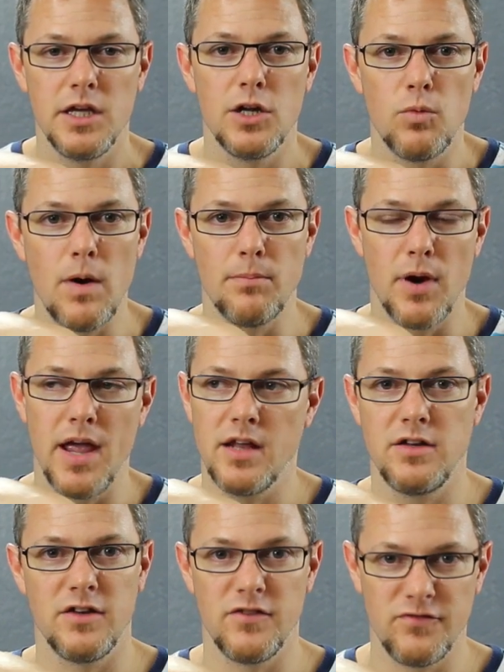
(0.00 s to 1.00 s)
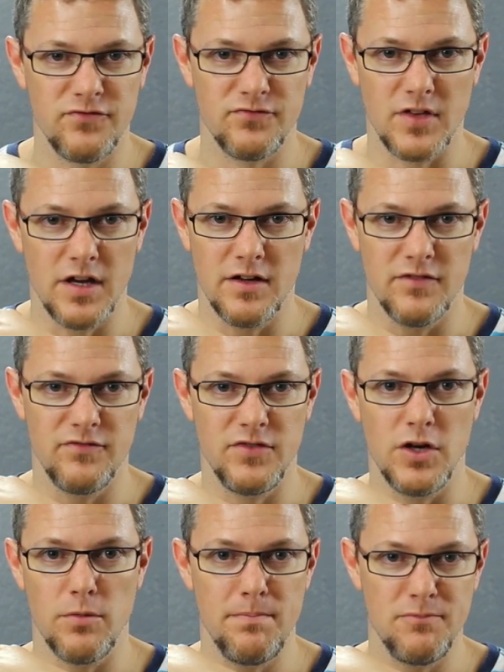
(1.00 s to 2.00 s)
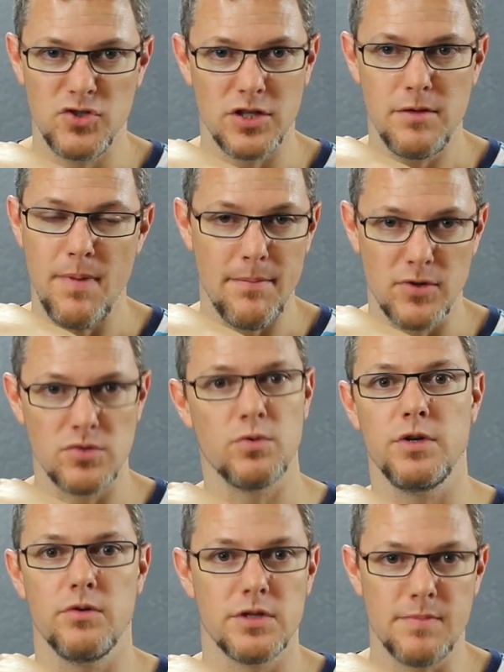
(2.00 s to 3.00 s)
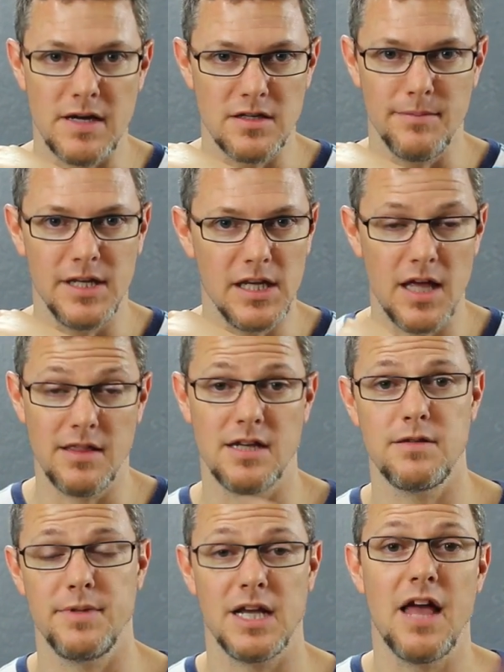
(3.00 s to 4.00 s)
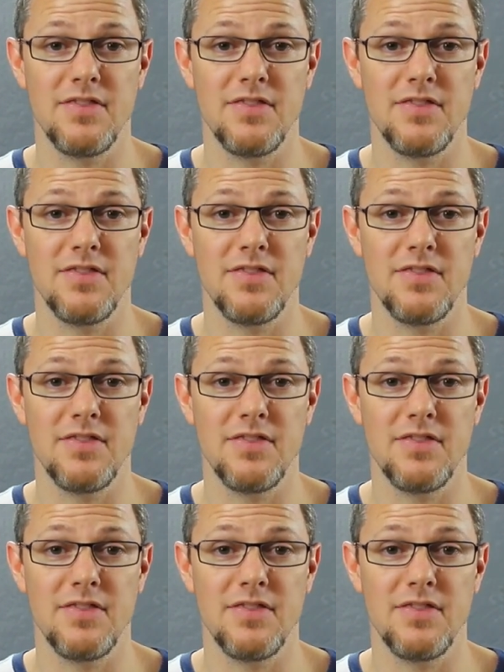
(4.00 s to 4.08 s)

you know, what brand of you know, chili peppers were you expecting me to get? That type of thing.